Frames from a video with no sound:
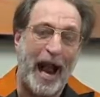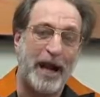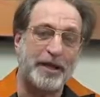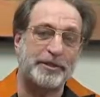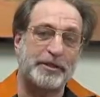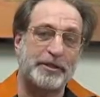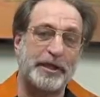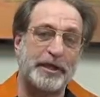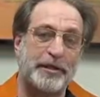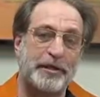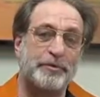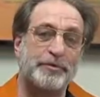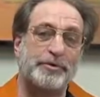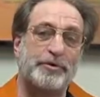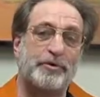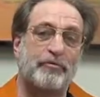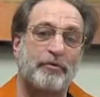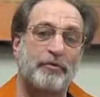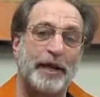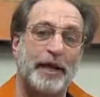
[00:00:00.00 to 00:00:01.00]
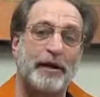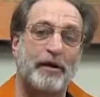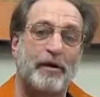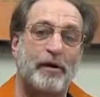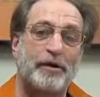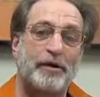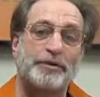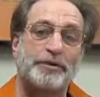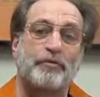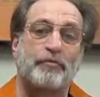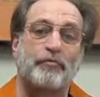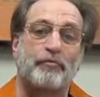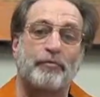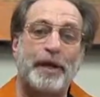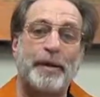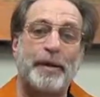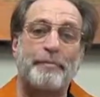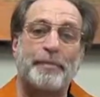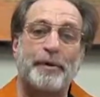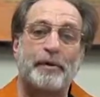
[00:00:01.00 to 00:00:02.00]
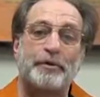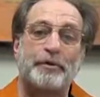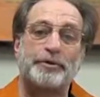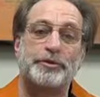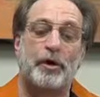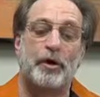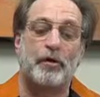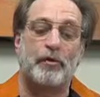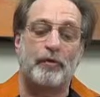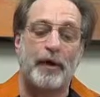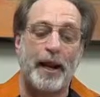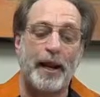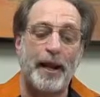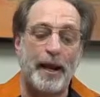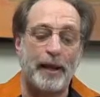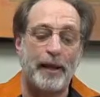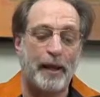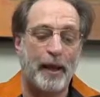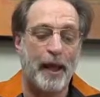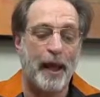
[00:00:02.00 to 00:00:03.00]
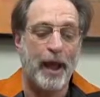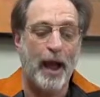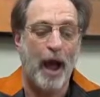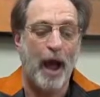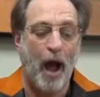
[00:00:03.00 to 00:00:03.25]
actually use credit cards to rebuild your credit.